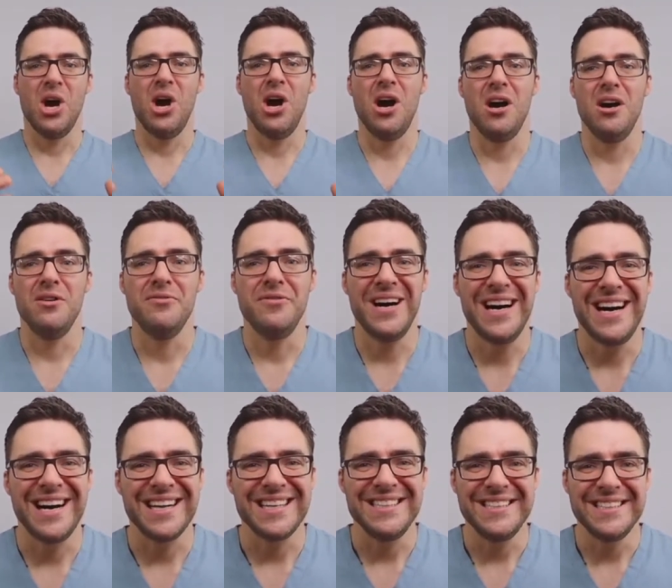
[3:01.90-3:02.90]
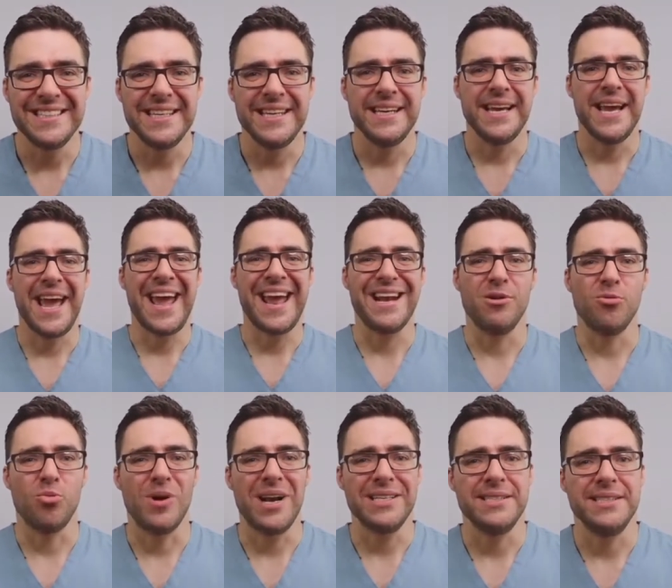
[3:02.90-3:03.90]
of icing and
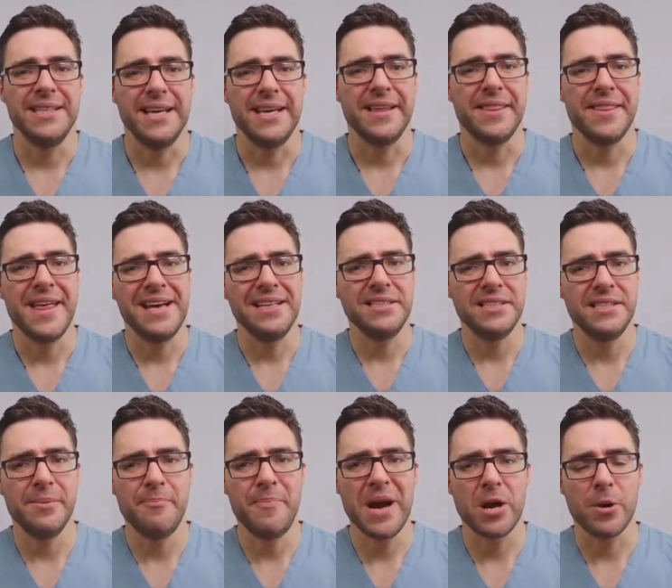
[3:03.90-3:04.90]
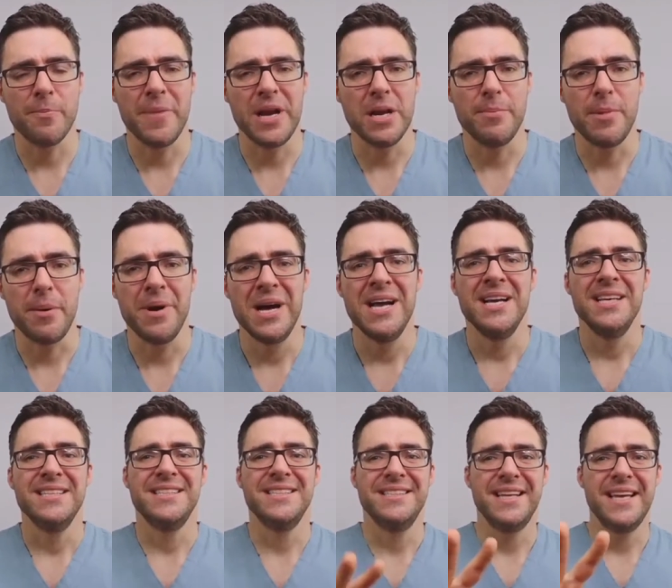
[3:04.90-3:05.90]
resting. That's the bare minimum.
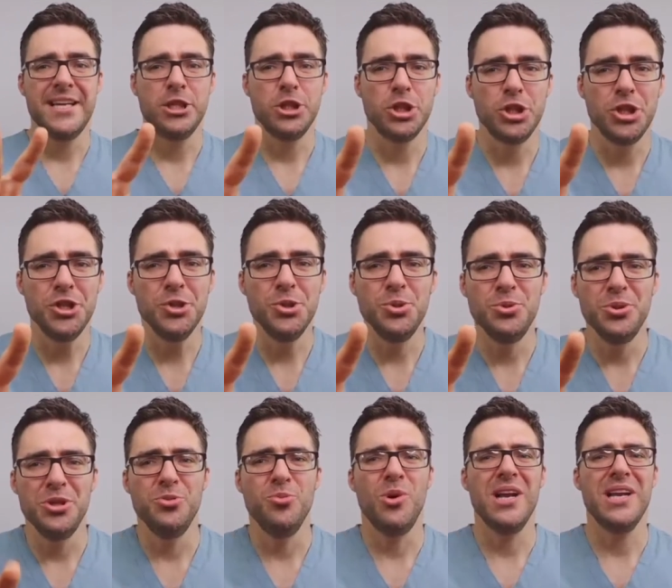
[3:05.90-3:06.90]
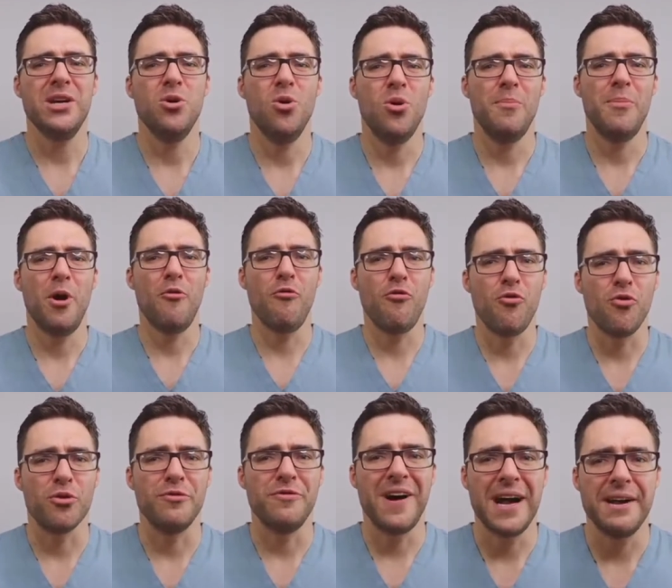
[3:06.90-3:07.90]
Stage 2, you want to go about 4 or
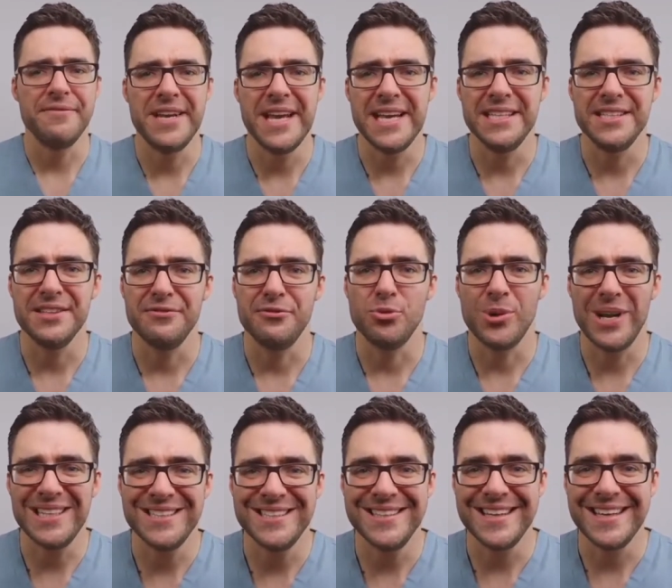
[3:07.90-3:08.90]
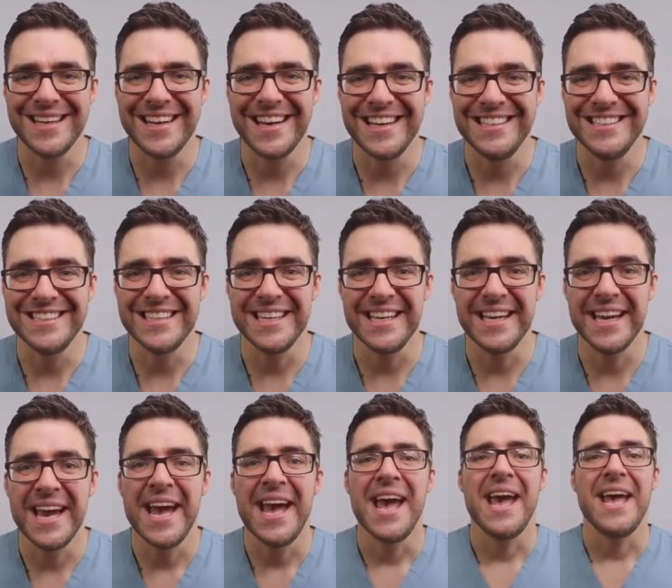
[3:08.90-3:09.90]
5 days of resting and icing.
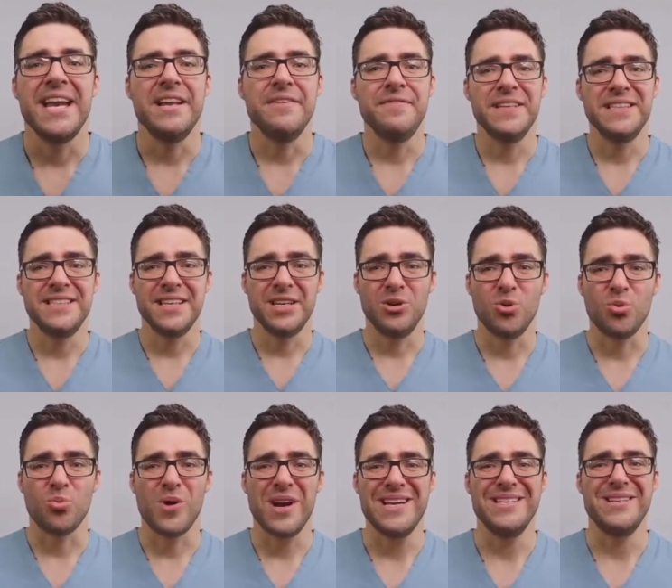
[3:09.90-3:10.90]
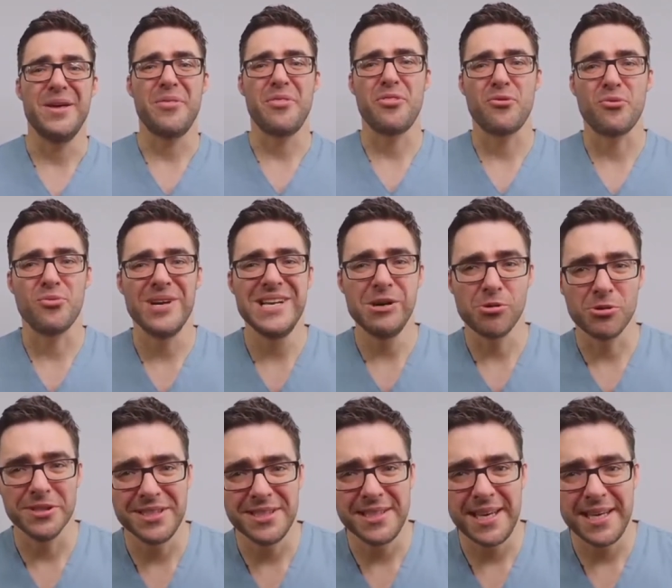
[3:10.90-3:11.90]
And if it's a grade 3 or
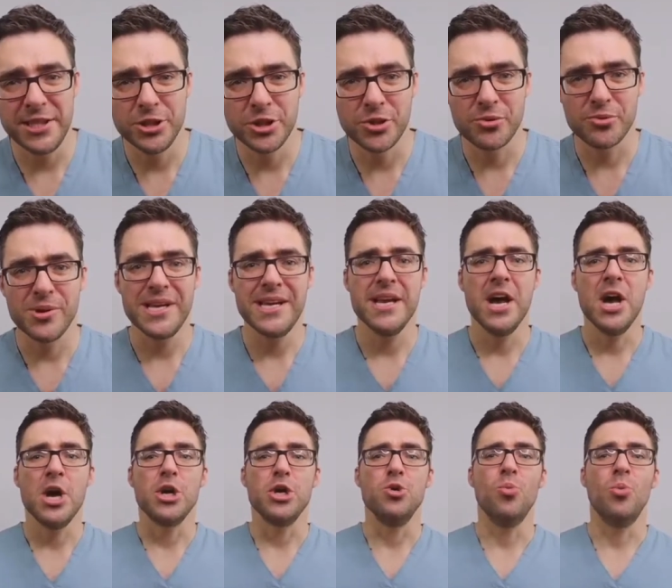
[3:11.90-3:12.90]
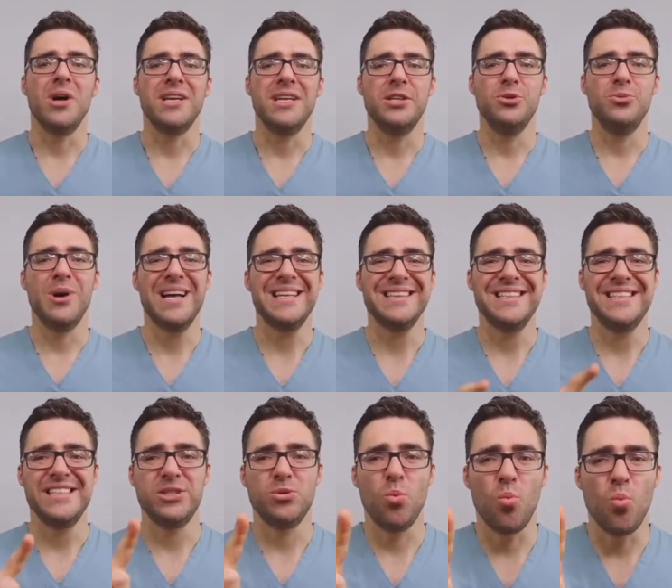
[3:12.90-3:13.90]
stage 3, you want to do at
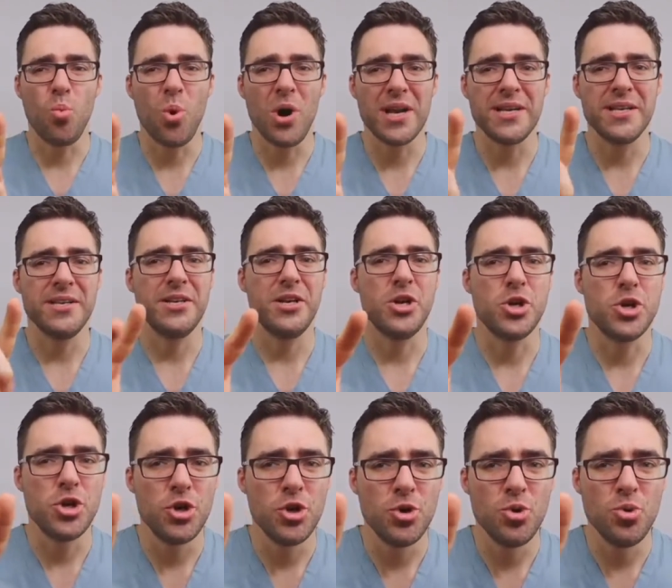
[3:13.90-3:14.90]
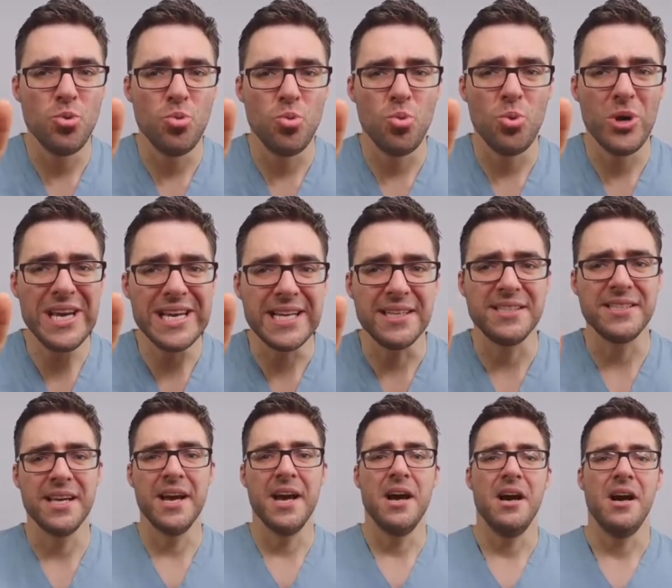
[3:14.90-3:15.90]
least 1 to 2
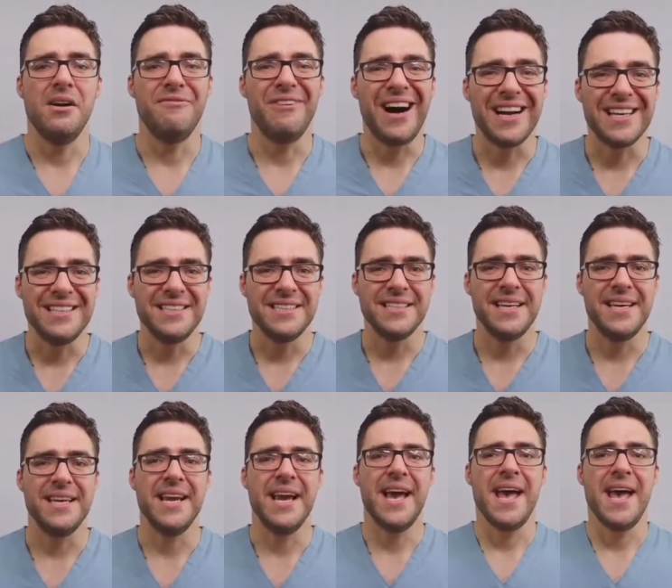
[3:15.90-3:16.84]
weeks of icing